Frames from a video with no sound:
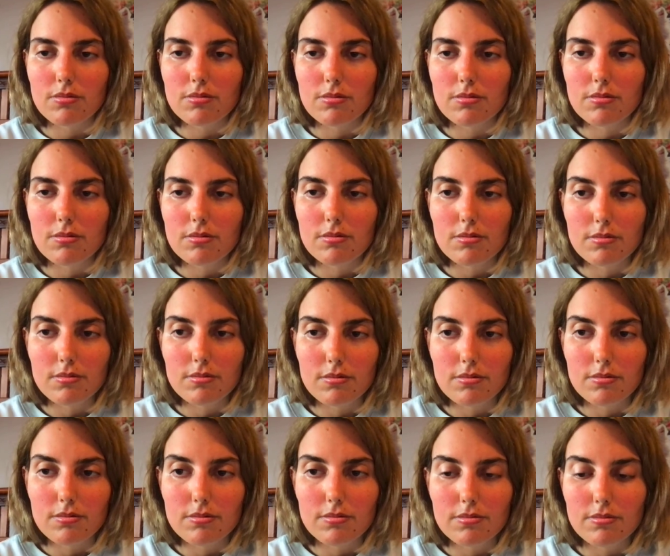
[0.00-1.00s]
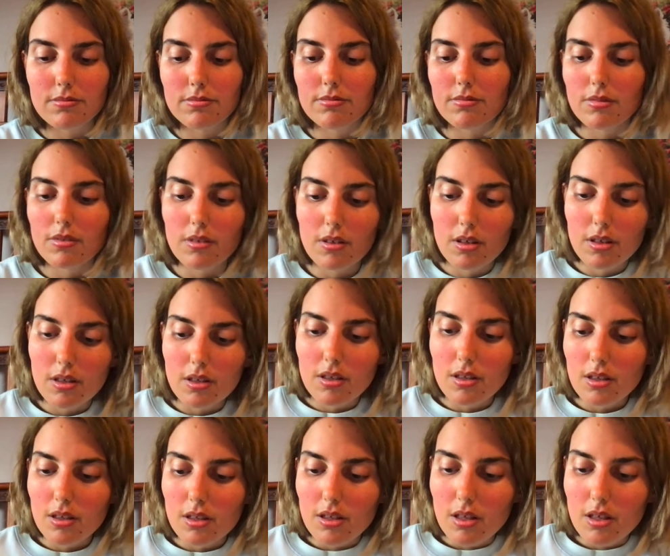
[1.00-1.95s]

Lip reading: No one is speaking in this clip.